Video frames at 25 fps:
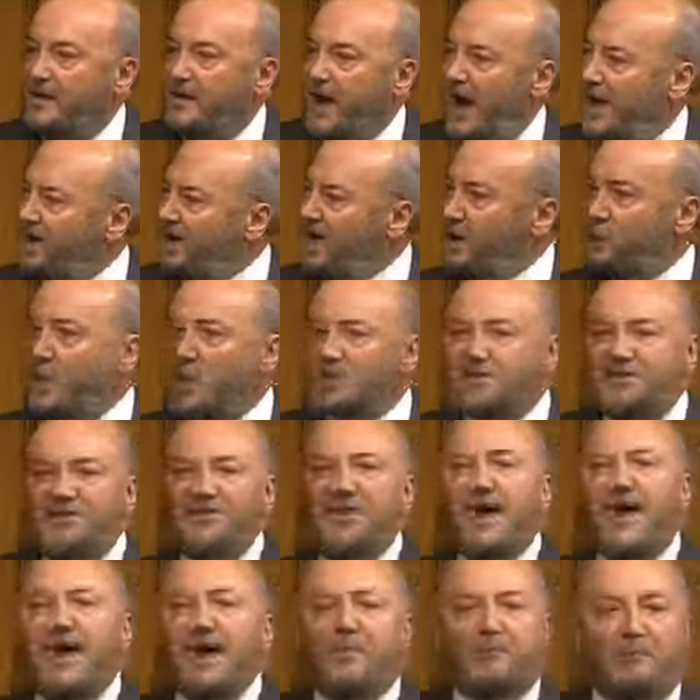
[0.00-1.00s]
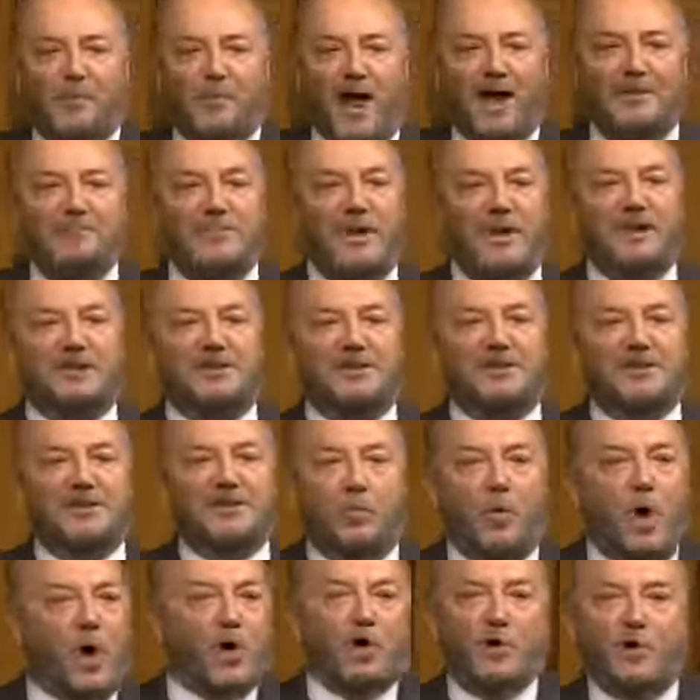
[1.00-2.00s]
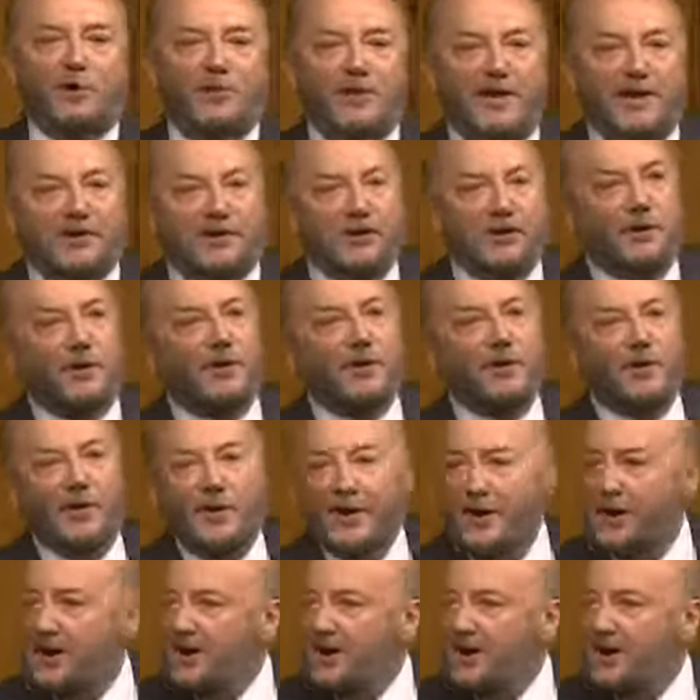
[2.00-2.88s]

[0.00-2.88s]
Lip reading: and he was their Prime Minister. What could they do